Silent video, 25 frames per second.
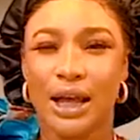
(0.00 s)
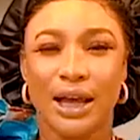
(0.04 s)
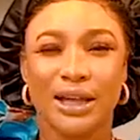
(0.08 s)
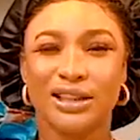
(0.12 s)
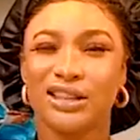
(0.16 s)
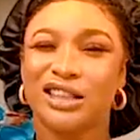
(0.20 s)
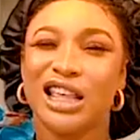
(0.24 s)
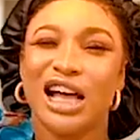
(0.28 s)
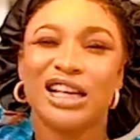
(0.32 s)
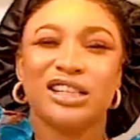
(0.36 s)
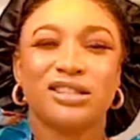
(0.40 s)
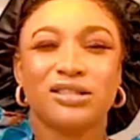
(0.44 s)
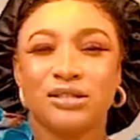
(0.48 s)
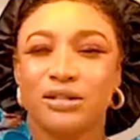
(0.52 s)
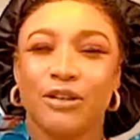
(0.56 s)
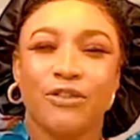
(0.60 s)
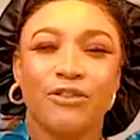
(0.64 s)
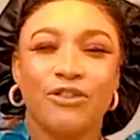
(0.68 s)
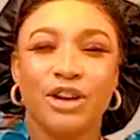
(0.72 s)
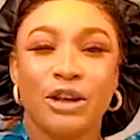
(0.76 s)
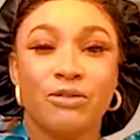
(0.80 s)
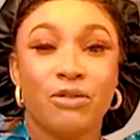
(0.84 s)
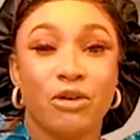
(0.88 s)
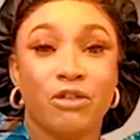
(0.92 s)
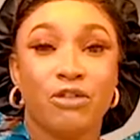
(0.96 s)
And that's the
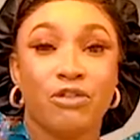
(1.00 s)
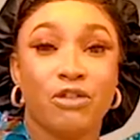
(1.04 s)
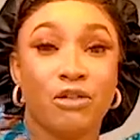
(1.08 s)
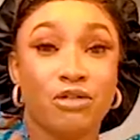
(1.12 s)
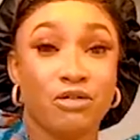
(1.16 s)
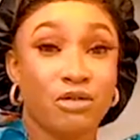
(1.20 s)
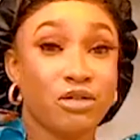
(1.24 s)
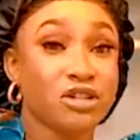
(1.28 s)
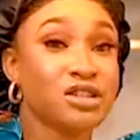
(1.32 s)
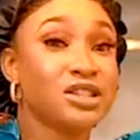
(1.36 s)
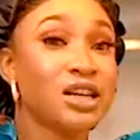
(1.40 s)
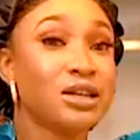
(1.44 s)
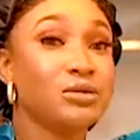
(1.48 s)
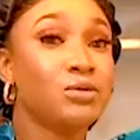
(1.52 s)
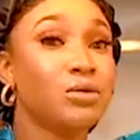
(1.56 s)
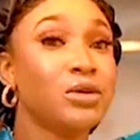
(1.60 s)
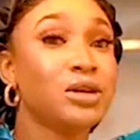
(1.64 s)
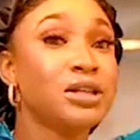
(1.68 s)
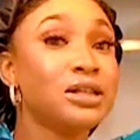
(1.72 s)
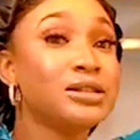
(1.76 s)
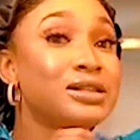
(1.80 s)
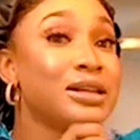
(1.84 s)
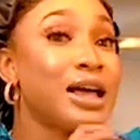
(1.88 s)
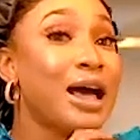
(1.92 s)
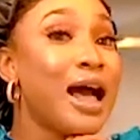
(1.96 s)
flavor for roasted
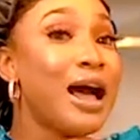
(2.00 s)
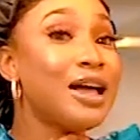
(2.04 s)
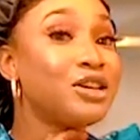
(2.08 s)
one is